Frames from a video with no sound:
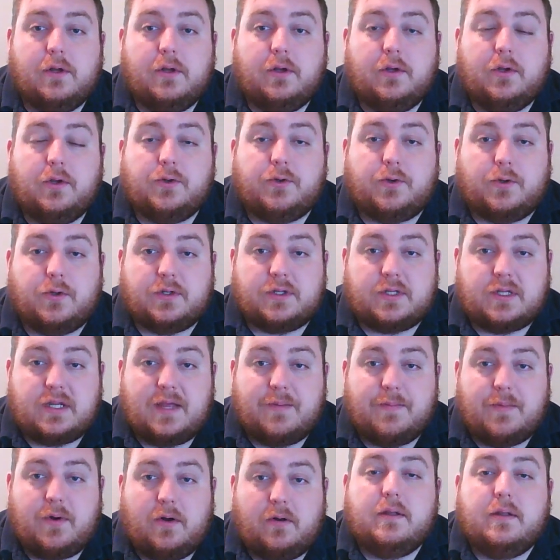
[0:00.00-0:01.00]
shoot us an
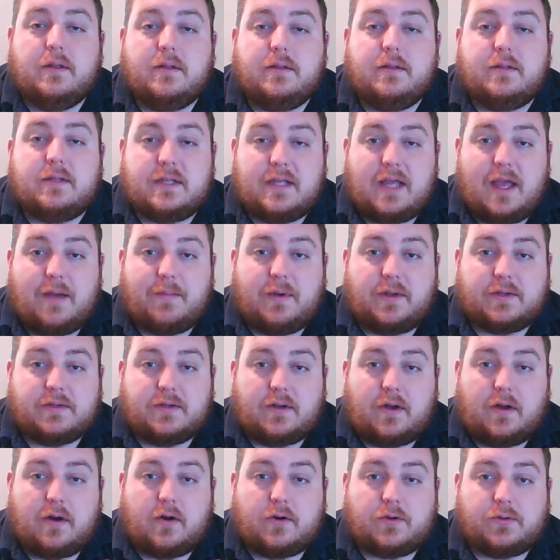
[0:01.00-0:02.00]
email, DM us
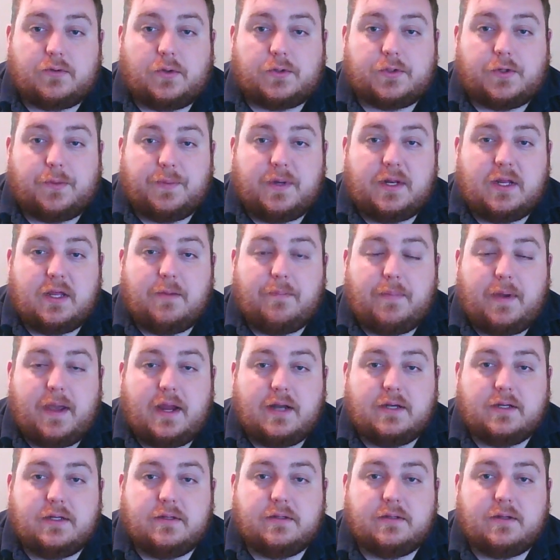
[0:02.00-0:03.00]
on our social media
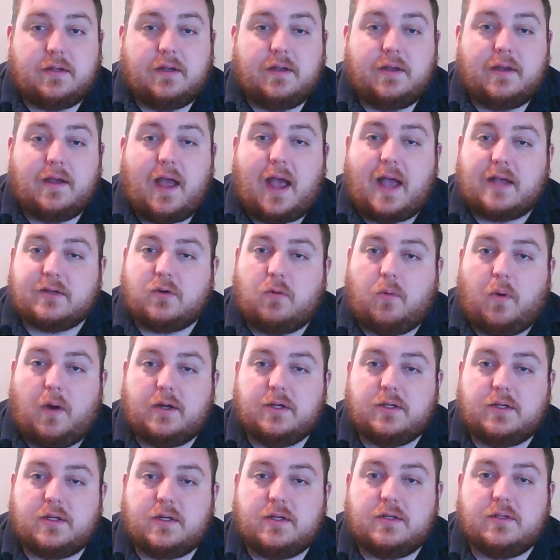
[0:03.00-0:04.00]
pages, ask
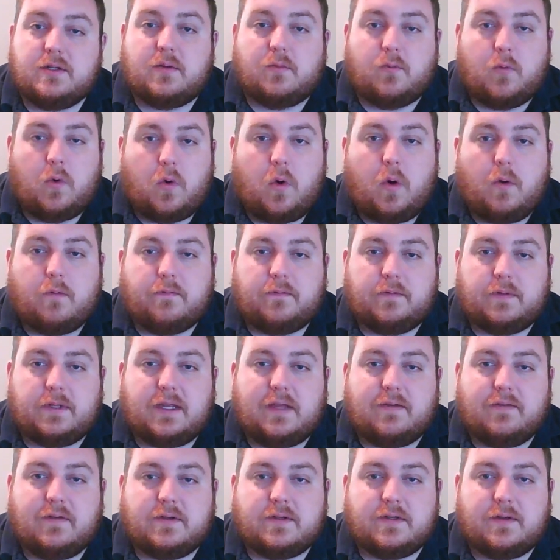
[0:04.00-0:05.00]
questions, and we'll hopefully
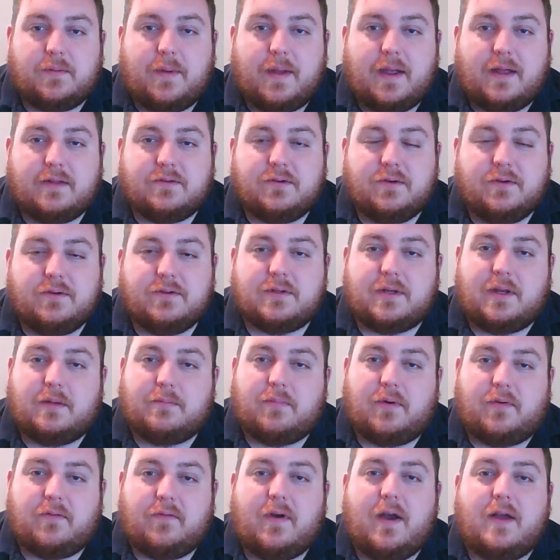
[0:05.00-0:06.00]
give you some answers and
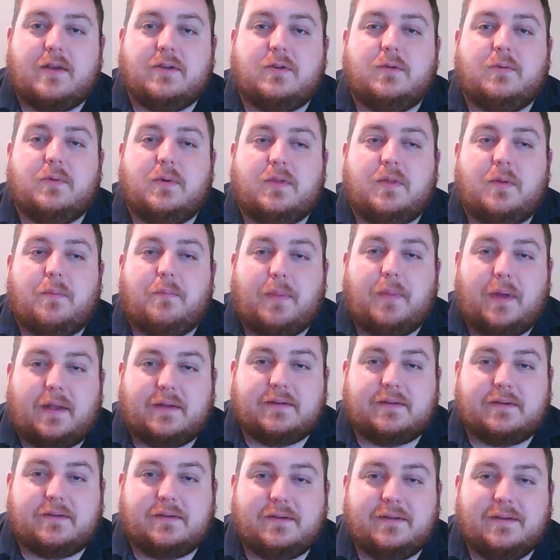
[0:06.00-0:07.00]
provide you with the
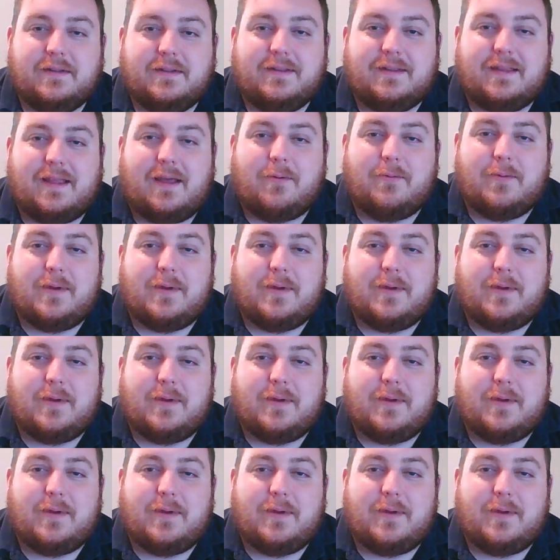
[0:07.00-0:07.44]
best that we